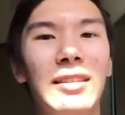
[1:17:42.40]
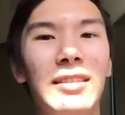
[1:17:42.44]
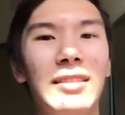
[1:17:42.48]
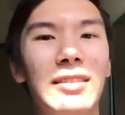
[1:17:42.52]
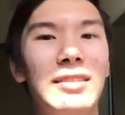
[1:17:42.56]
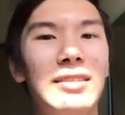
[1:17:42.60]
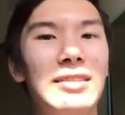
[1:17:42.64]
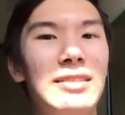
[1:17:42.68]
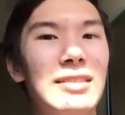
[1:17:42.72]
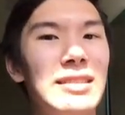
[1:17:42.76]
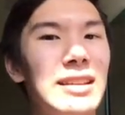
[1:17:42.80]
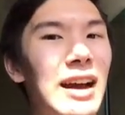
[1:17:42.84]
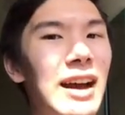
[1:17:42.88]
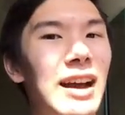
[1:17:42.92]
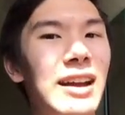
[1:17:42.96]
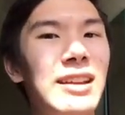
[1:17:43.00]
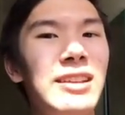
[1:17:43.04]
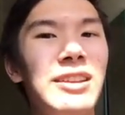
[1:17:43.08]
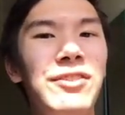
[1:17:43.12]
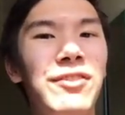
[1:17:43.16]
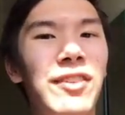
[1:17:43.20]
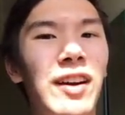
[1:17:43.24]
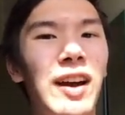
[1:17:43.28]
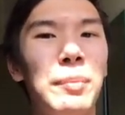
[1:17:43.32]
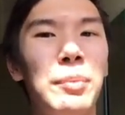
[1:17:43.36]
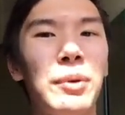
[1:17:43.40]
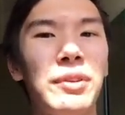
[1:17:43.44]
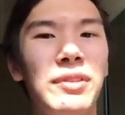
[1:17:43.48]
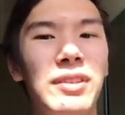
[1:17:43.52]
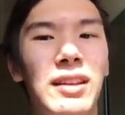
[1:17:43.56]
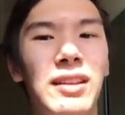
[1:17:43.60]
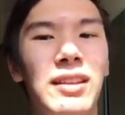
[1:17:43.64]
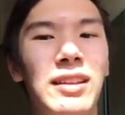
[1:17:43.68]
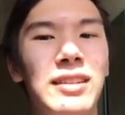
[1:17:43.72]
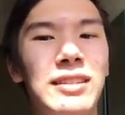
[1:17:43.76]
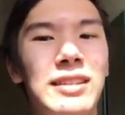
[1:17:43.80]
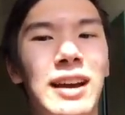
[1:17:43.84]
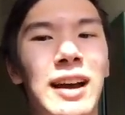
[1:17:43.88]
95%
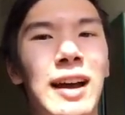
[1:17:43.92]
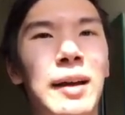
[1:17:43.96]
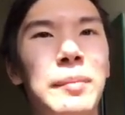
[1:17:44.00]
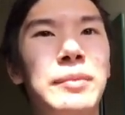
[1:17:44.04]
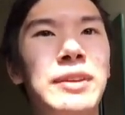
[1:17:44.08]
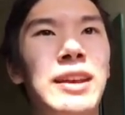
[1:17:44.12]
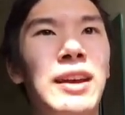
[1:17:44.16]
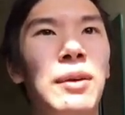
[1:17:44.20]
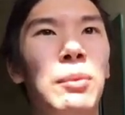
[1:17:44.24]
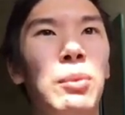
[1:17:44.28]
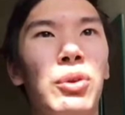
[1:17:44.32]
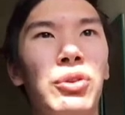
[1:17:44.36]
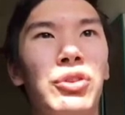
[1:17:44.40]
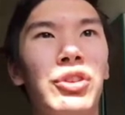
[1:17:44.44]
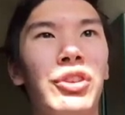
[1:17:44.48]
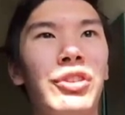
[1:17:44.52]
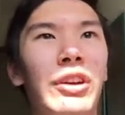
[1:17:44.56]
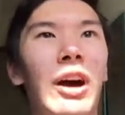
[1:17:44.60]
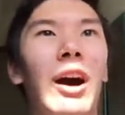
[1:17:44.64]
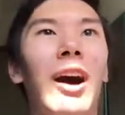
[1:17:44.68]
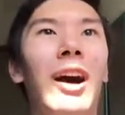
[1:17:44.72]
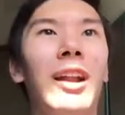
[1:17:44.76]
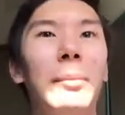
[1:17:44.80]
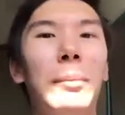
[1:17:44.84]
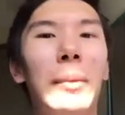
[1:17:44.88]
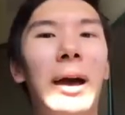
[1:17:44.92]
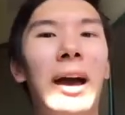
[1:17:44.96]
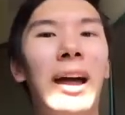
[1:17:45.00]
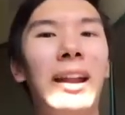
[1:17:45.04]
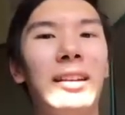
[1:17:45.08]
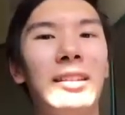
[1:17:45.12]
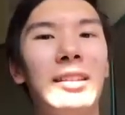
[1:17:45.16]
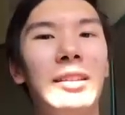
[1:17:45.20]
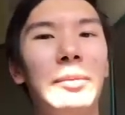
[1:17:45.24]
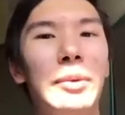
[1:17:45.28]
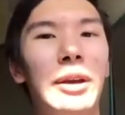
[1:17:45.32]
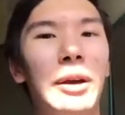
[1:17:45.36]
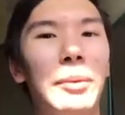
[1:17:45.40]
of the time, Git will just
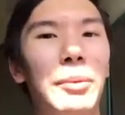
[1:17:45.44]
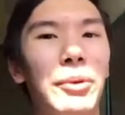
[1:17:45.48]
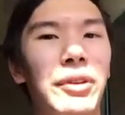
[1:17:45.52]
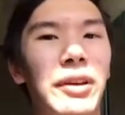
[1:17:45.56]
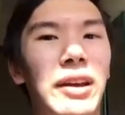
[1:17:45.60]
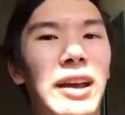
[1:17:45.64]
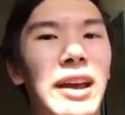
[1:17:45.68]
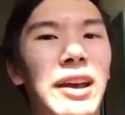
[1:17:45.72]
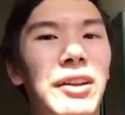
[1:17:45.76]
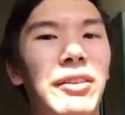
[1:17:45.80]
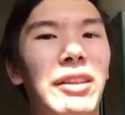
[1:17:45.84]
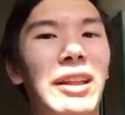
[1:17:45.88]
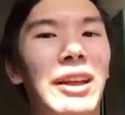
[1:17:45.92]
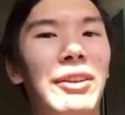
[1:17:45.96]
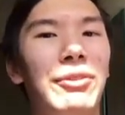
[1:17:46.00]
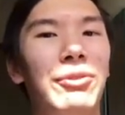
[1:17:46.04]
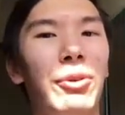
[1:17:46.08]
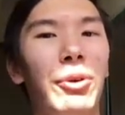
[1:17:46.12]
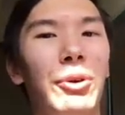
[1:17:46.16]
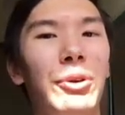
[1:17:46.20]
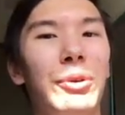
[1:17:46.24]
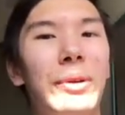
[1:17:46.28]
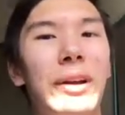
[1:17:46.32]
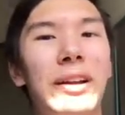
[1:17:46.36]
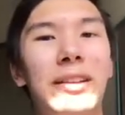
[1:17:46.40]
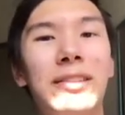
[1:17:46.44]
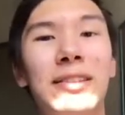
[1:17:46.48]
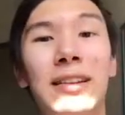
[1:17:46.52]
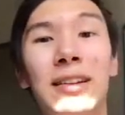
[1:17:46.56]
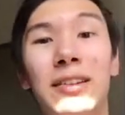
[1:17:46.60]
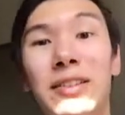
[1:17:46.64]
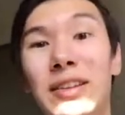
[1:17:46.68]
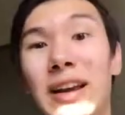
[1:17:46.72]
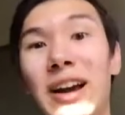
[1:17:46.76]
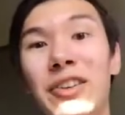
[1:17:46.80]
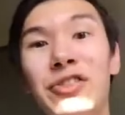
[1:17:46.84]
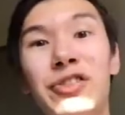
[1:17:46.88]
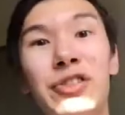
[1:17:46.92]
automatically be able to handle that for you.
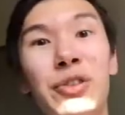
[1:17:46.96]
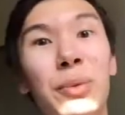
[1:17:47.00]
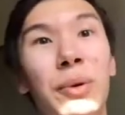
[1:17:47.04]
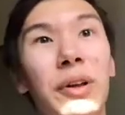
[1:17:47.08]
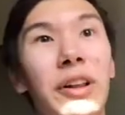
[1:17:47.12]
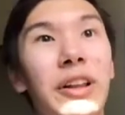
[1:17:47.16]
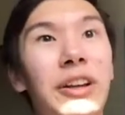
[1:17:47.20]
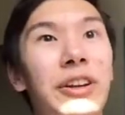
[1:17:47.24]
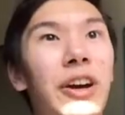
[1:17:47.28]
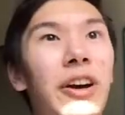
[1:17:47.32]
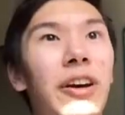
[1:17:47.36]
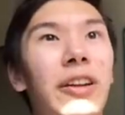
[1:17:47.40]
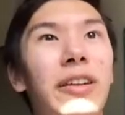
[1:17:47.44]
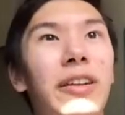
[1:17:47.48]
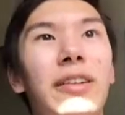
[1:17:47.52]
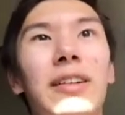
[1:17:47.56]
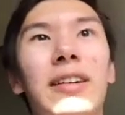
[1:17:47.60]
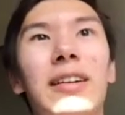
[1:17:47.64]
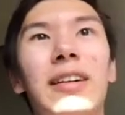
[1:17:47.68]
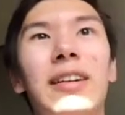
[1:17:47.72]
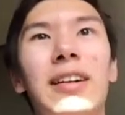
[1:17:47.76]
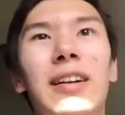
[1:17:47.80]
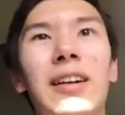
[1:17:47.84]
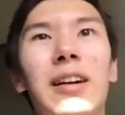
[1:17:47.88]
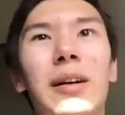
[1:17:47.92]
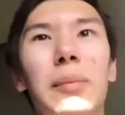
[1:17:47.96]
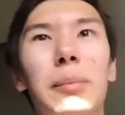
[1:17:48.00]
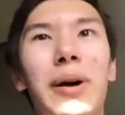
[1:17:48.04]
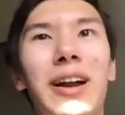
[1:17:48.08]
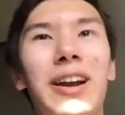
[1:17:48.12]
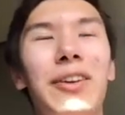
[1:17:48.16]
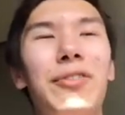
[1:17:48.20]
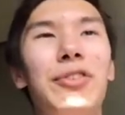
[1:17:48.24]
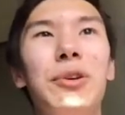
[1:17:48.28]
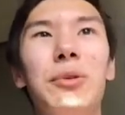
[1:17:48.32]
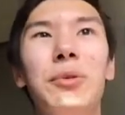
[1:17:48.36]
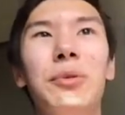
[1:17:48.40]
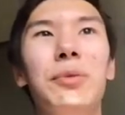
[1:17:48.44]
It's actually really good. But
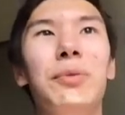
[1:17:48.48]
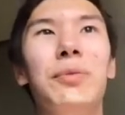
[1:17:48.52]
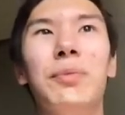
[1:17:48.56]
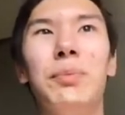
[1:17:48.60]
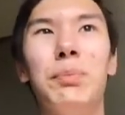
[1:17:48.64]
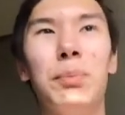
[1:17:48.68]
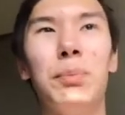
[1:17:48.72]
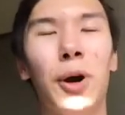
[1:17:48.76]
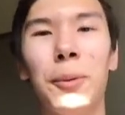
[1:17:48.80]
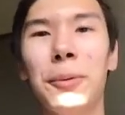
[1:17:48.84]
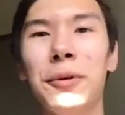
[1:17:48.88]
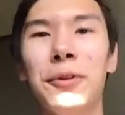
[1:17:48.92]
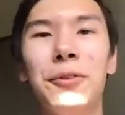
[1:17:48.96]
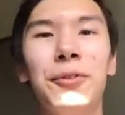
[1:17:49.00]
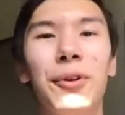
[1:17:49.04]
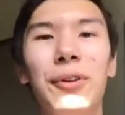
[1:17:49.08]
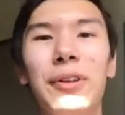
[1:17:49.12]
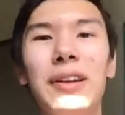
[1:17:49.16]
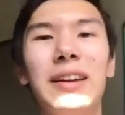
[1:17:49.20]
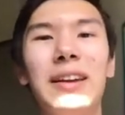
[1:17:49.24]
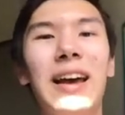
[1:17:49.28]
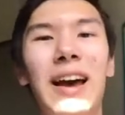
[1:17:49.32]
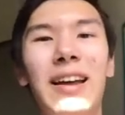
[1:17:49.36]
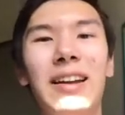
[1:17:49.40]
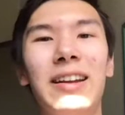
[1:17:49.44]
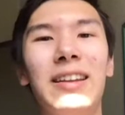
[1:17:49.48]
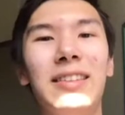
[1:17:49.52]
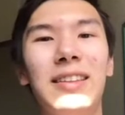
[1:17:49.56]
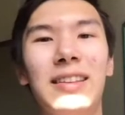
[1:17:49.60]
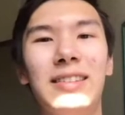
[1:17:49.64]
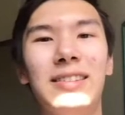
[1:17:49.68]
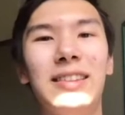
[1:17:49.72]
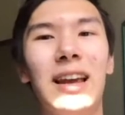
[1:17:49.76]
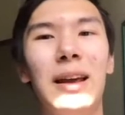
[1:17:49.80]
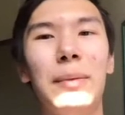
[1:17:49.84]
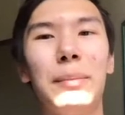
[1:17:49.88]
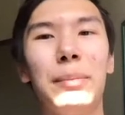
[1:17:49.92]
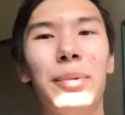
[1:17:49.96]
if you purposefully edit the
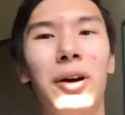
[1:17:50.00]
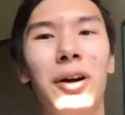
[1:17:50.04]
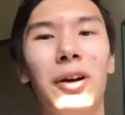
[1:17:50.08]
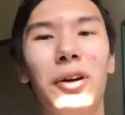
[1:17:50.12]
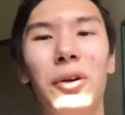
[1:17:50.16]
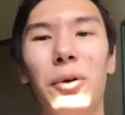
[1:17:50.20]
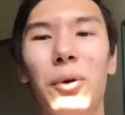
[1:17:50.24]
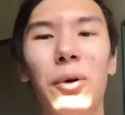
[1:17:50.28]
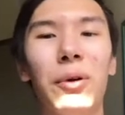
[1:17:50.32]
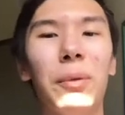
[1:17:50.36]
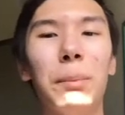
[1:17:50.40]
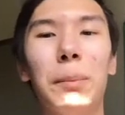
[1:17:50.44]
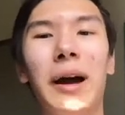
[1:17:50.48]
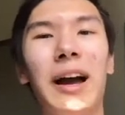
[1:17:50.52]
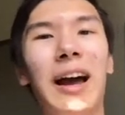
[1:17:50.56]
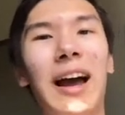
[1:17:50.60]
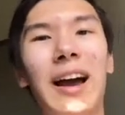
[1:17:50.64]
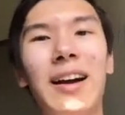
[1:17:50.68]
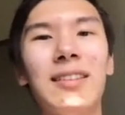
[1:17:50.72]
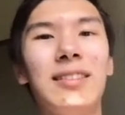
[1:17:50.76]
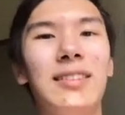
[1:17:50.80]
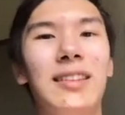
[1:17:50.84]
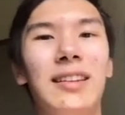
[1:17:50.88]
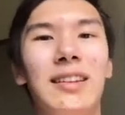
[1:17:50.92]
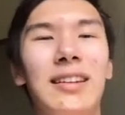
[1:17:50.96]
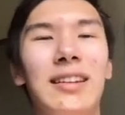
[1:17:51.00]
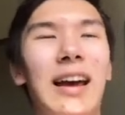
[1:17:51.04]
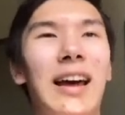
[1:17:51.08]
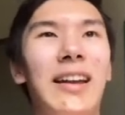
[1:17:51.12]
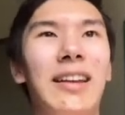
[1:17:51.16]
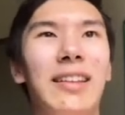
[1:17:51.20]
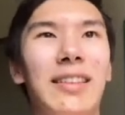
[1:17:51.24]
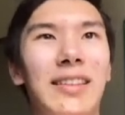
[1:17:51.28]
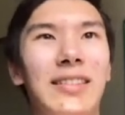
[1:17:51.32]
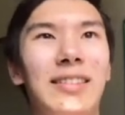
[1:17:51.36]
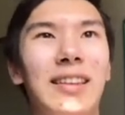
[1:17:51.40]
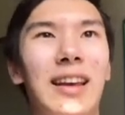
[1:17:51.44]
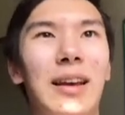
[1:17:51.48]
same part or by accident edit
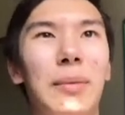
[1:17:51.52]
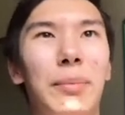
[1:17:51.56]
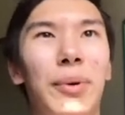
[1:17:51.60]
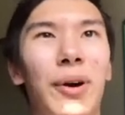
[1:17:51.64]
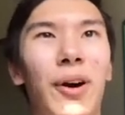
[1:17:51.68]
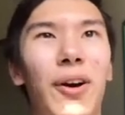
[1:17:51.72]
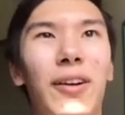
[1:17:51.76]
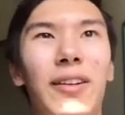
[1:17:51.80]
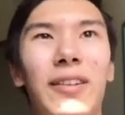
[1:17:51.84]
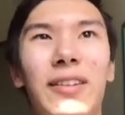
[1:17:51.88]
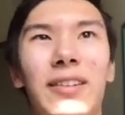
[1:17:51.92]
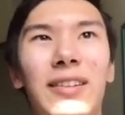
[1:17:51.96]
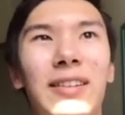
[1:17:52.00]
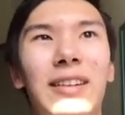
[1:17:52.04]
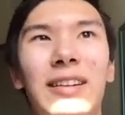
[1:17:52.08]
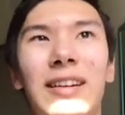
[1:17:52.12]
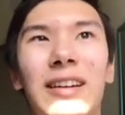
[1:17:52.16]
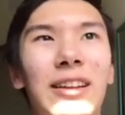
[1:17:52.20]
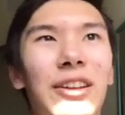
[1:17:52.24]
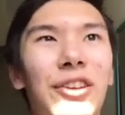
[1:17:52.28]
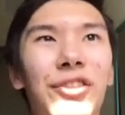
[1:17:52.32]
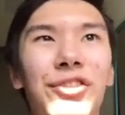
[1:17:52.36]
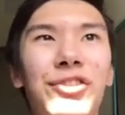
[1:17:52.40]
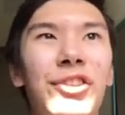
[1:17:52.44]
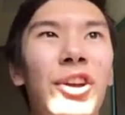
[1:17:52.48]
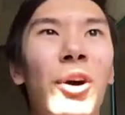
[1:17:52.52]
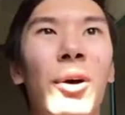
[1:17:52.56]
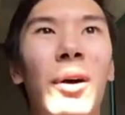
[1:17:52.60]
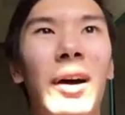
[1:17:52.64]
the same part, there's no